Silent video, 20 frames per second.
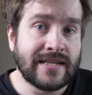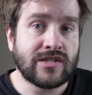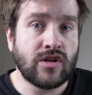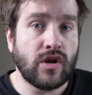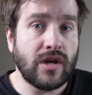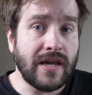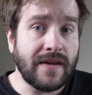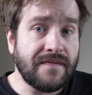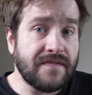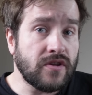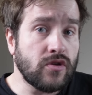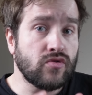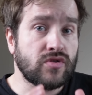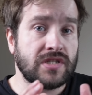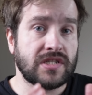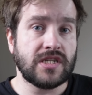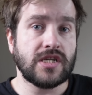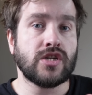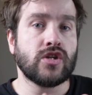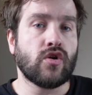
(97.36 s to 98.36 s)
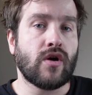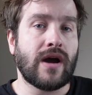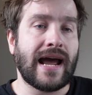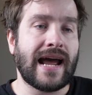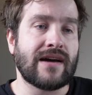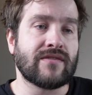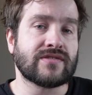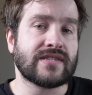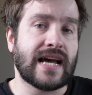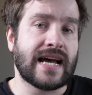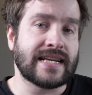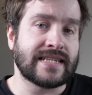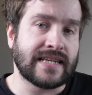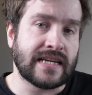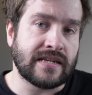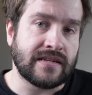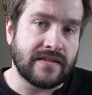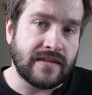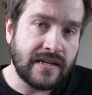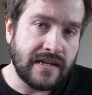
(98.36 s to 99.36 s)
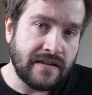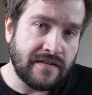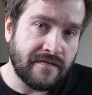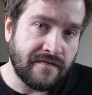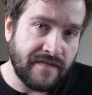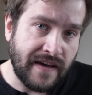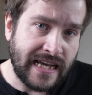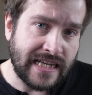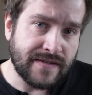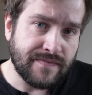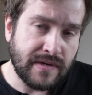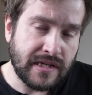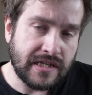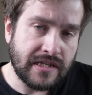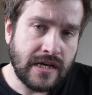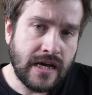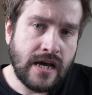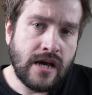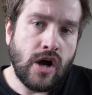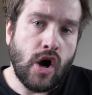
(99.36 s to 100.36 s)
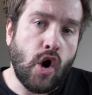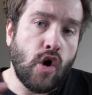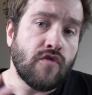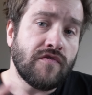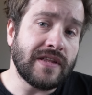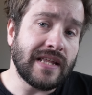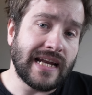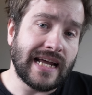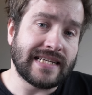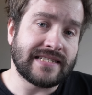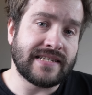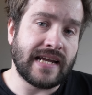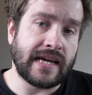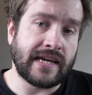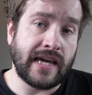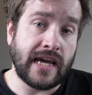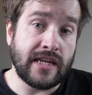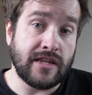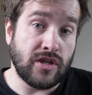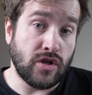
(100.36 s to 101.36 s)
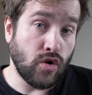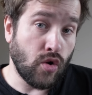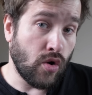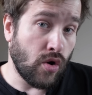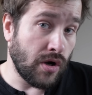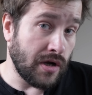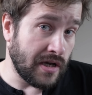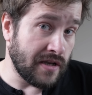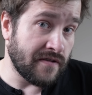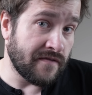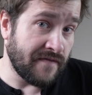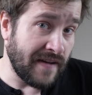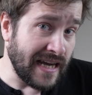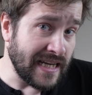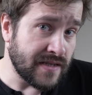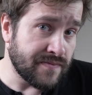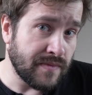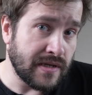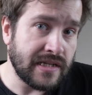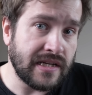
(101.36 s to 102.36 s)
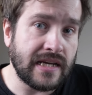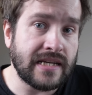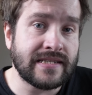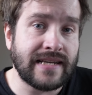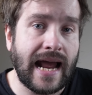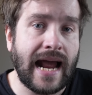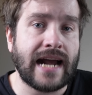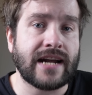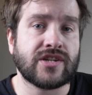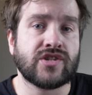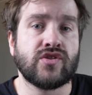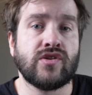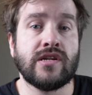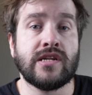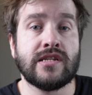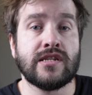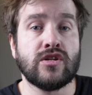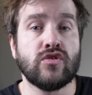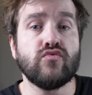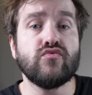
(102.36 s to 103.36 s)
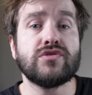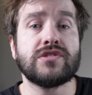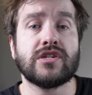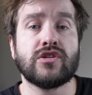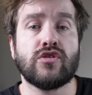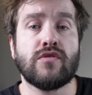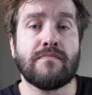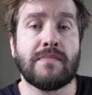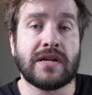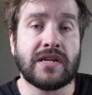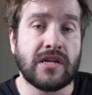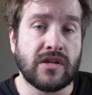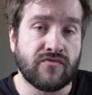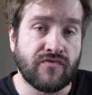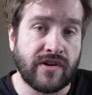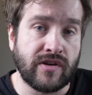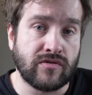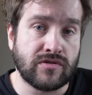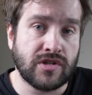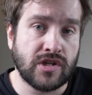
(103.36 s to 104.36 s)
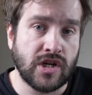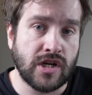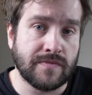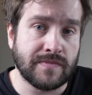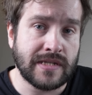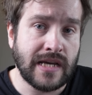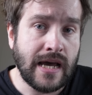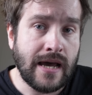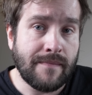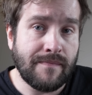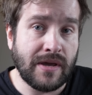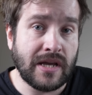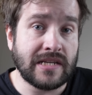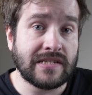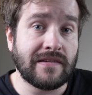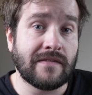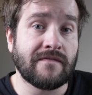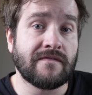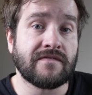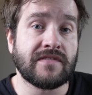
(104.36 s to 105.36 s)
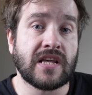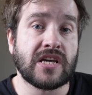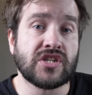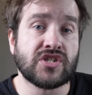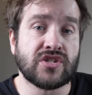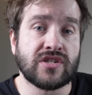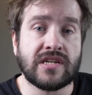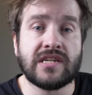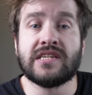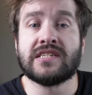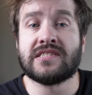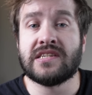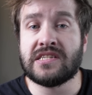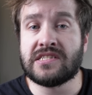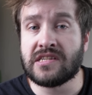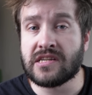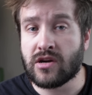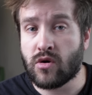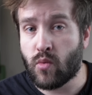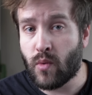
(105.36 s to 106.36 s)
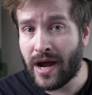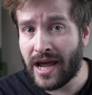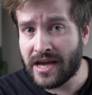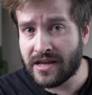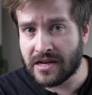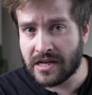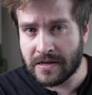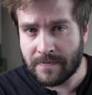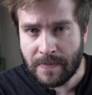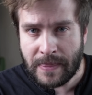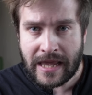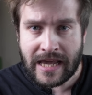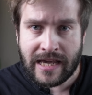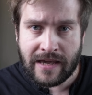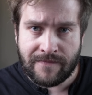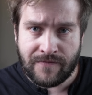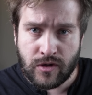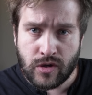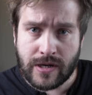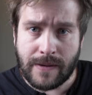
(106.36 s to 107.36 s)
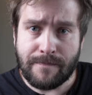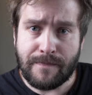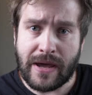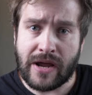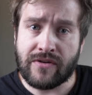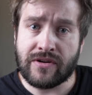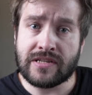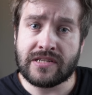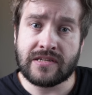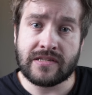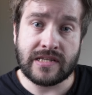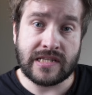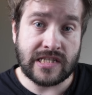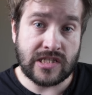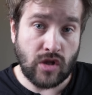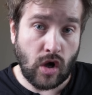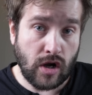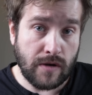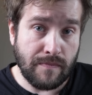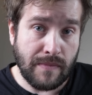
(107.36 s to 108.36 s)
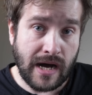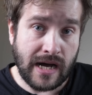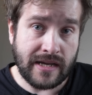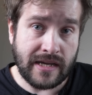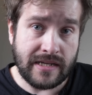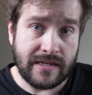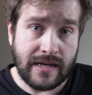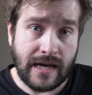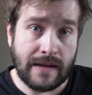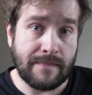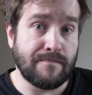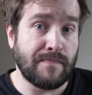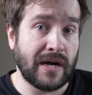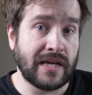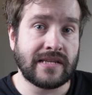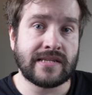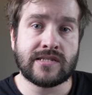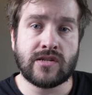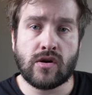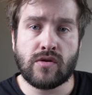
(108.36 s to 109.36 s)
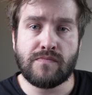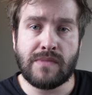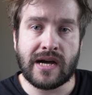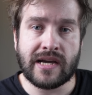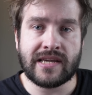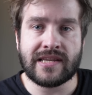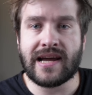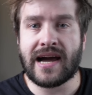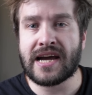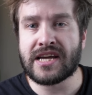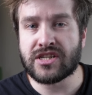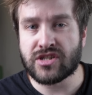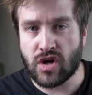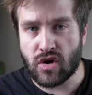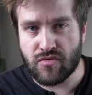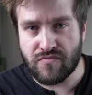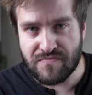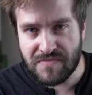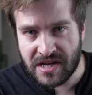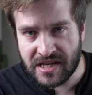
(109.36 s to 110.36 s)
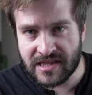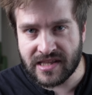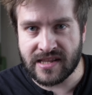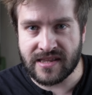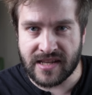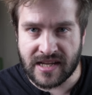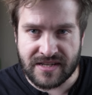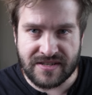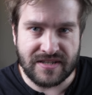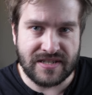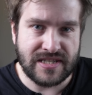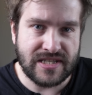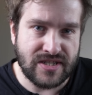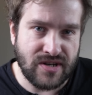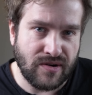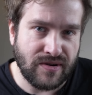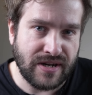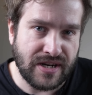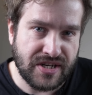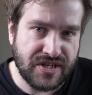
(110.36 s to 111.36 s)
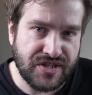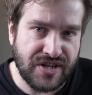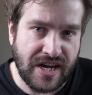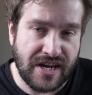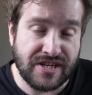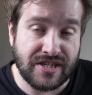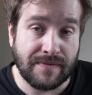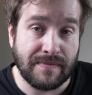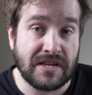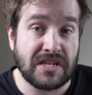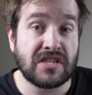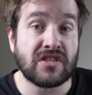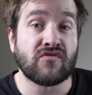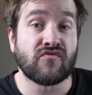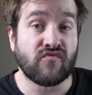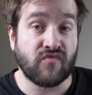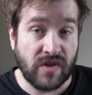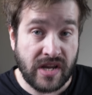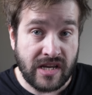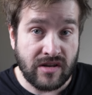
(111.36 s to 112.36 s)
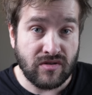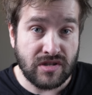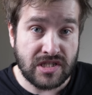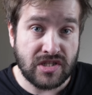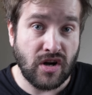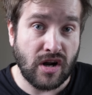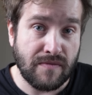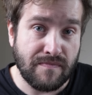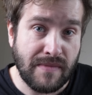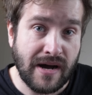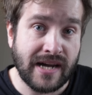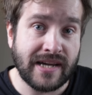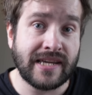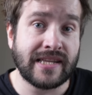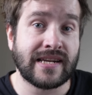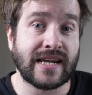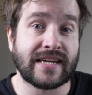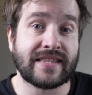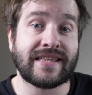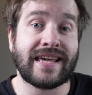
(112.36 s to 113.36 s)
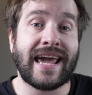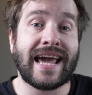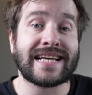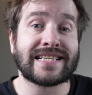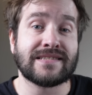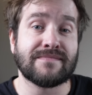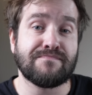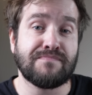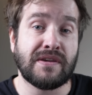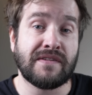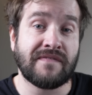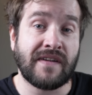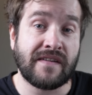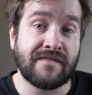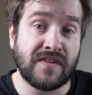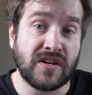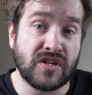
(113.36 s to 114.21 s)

So if you see your house as an investment, over the last decade, your investment is actually losing you money in real terms because inflation is eating away at it. If you compare it to the stock market, and by the stock market, I don't mean the London Stock Exchange, I mean the real stock market like the S and P five